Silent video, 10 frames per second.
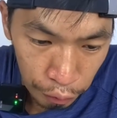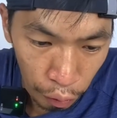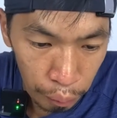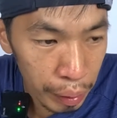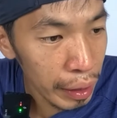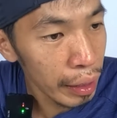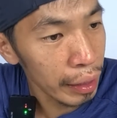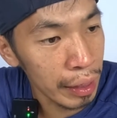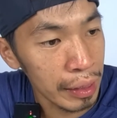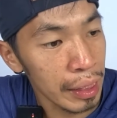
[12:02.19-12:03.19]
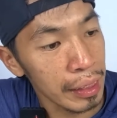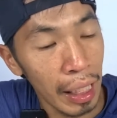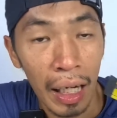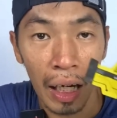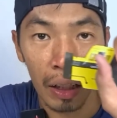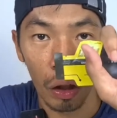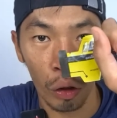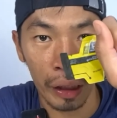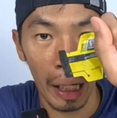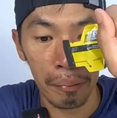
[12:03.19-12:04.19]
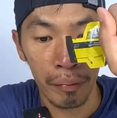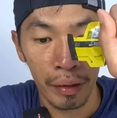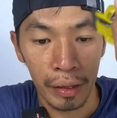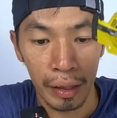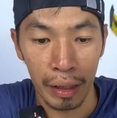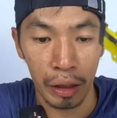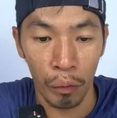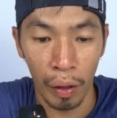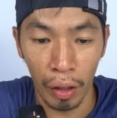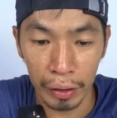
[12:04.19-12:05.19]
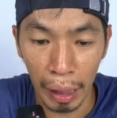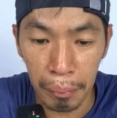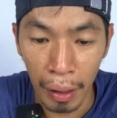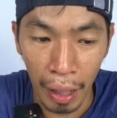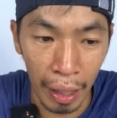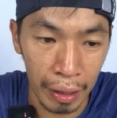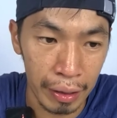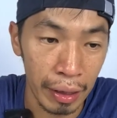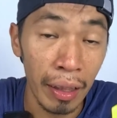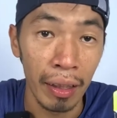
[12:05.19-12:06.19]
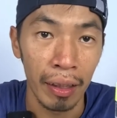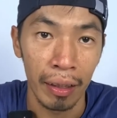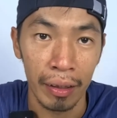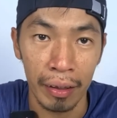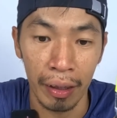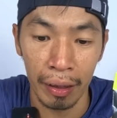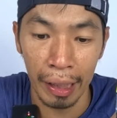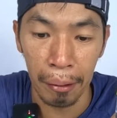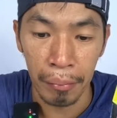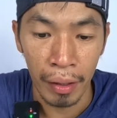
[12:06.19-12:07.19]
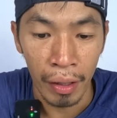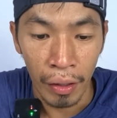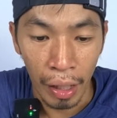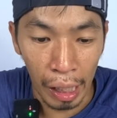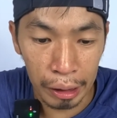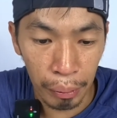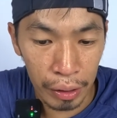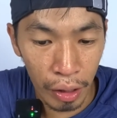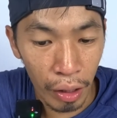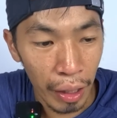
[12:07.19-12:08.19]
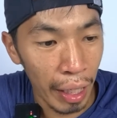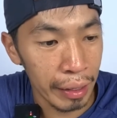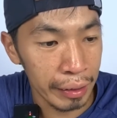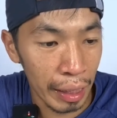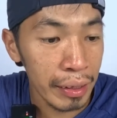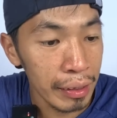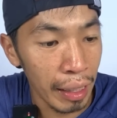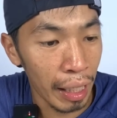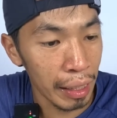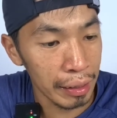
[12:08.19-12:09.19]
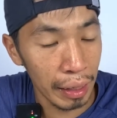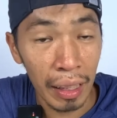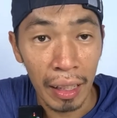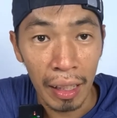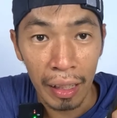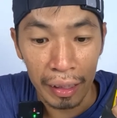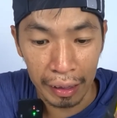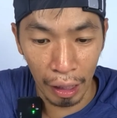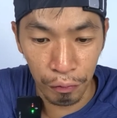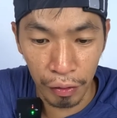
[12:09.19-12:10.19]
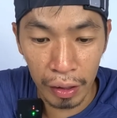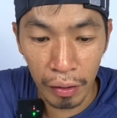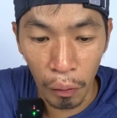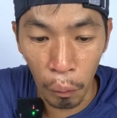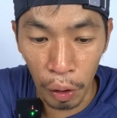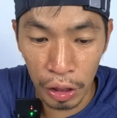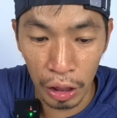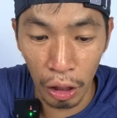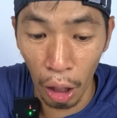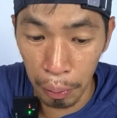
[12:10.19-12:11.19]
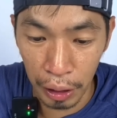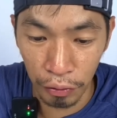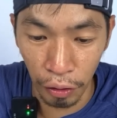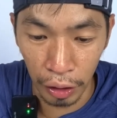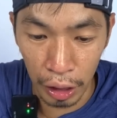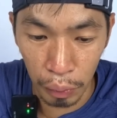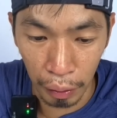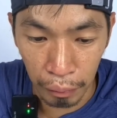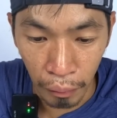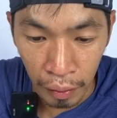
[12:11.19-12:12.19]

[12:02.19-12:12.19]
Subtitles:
For me, this is a long type. It's a very long type, and it's a tier type espresso. And yes, there is a caffeine version option for this one.